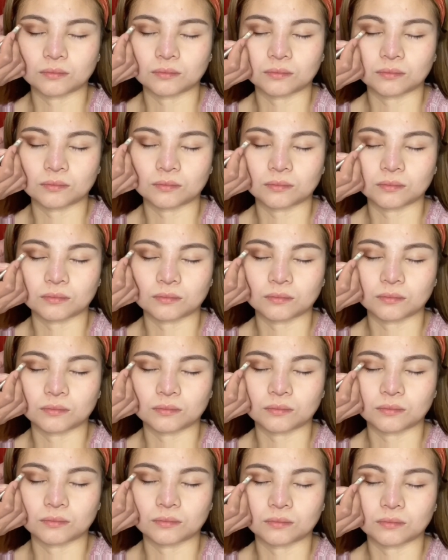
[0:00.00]

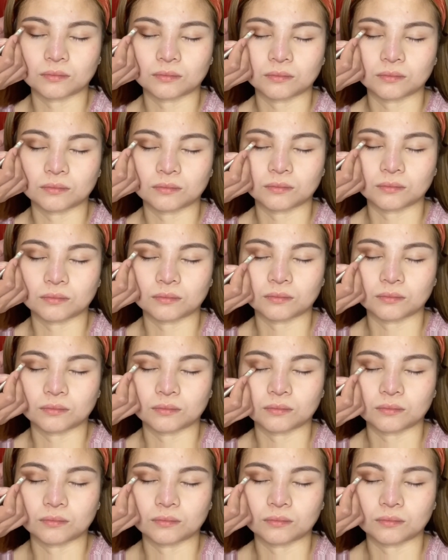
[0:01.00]
[no speech]